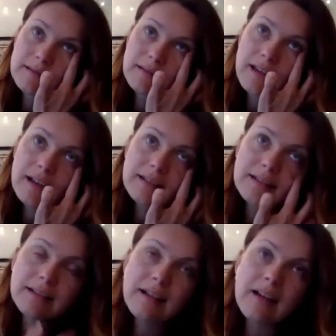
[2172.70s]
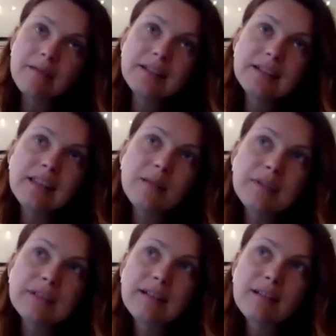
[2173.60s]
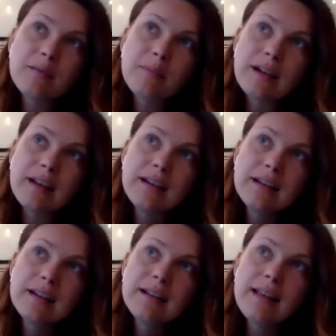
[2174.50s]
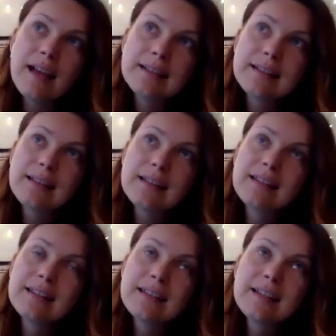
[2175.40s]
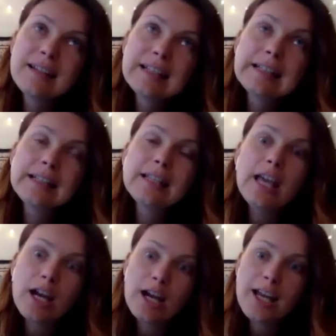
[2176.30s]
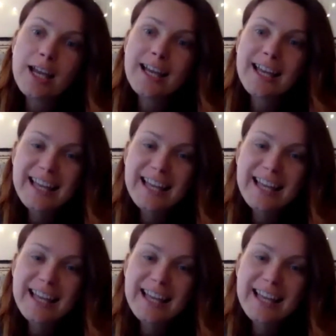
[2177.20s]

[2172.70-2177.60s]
I guess I see them as a little bit less scary.